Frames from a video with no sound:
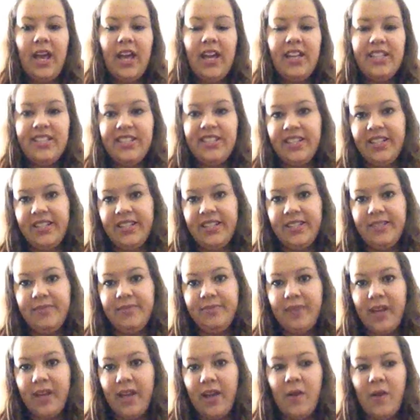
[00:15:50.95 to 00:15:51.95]
I
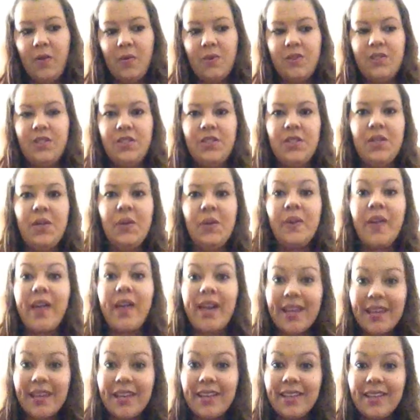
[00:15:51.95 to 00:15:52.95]
didn't. I was too
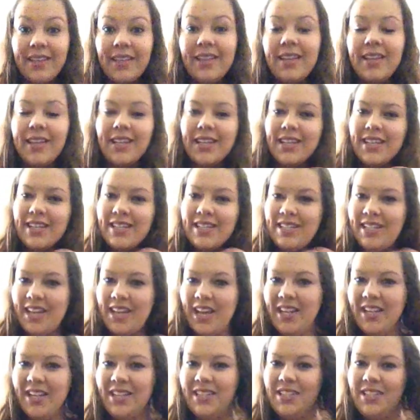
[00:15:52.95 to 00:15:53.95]

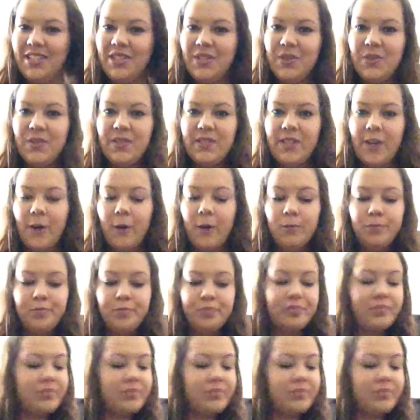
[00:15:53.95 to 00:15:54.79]
excited to do so.